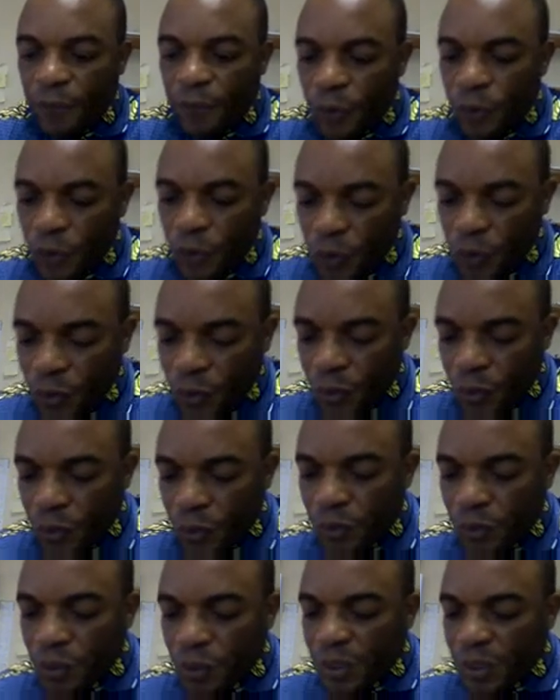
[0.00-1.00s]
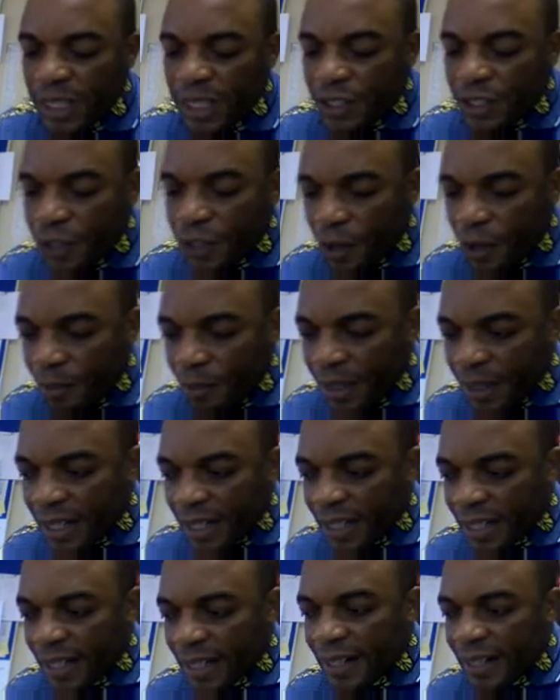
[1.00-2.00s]
for you to
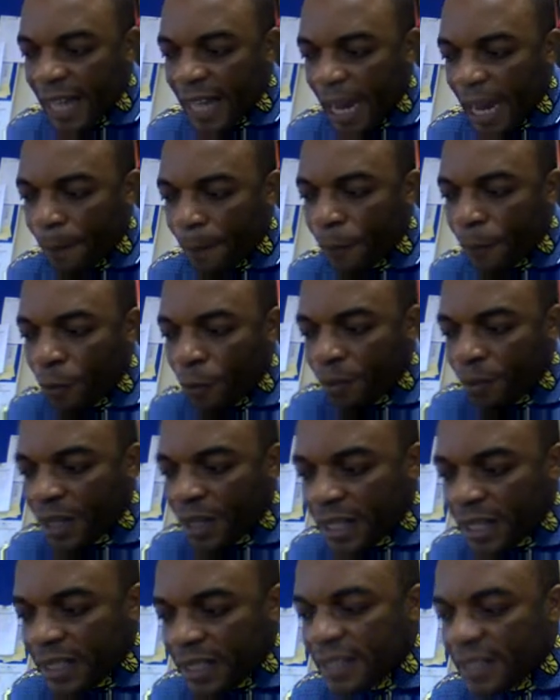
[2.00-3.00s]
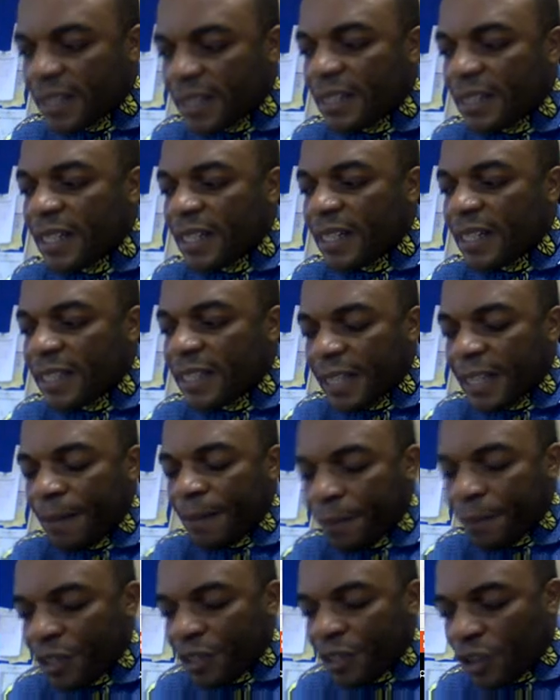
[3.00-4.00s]
determine the appropriate
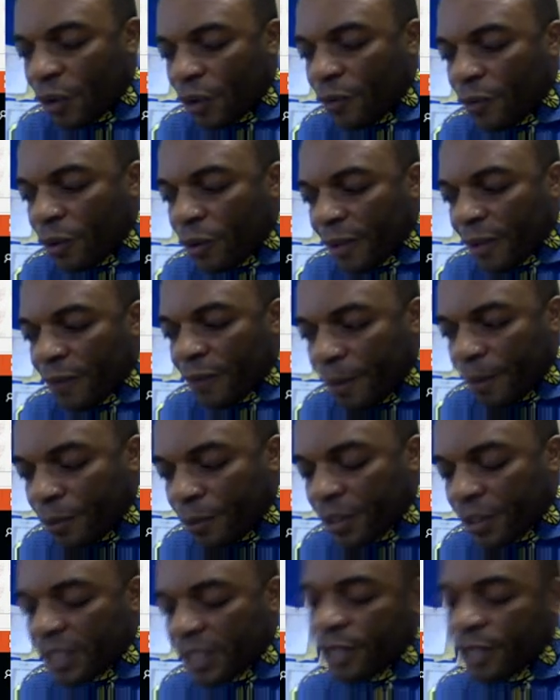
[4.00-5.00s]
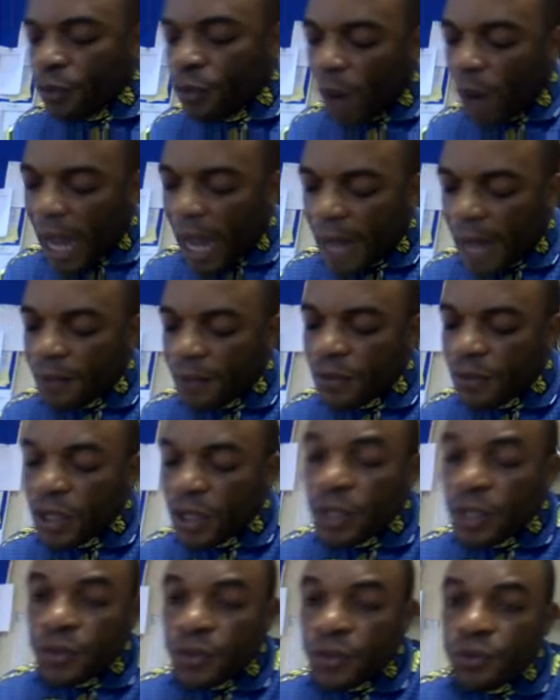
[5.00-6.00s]
temperature of your evaporator, you have
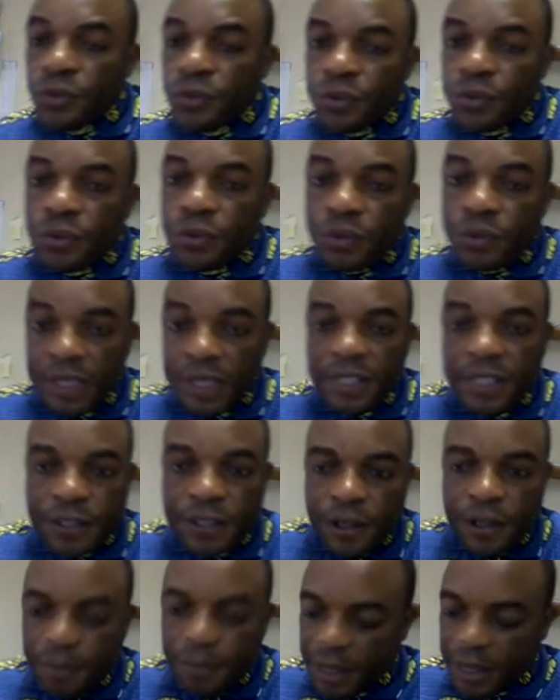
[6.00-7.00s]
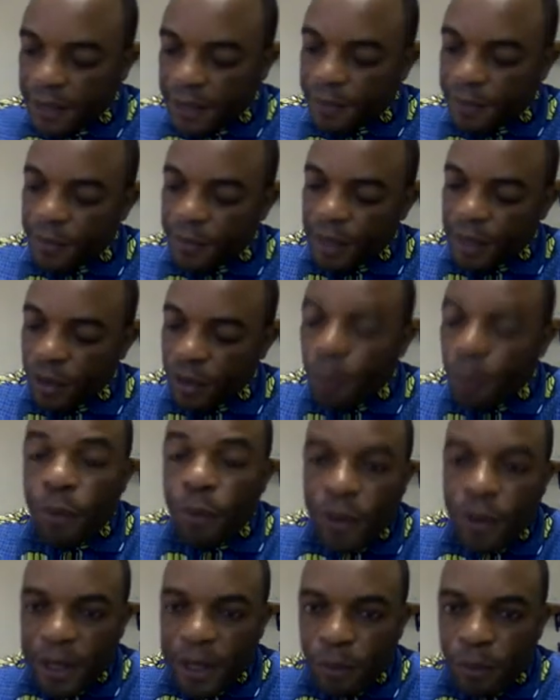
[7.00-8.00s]
to determine the
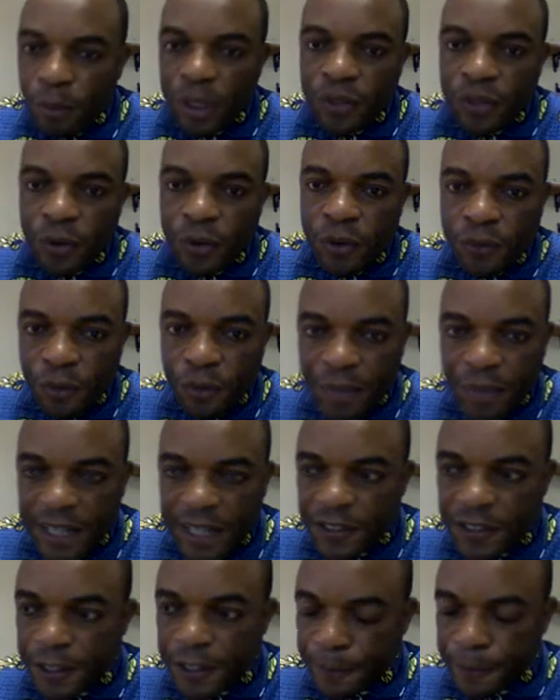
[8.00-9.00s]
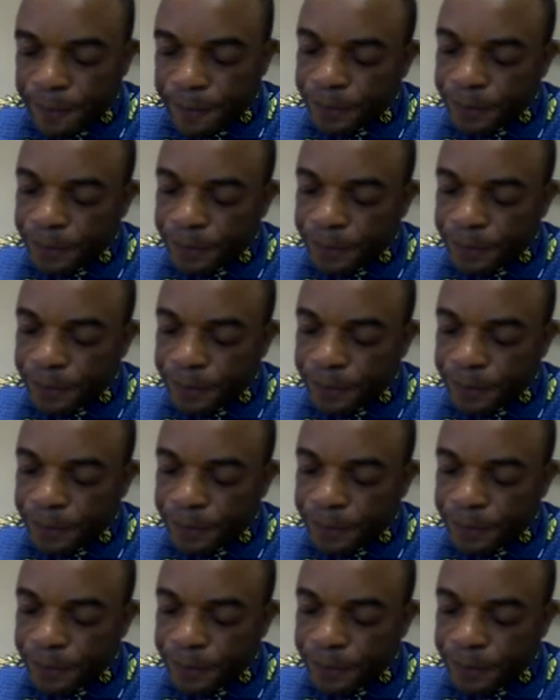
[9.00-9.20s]
boiling point of the mixture.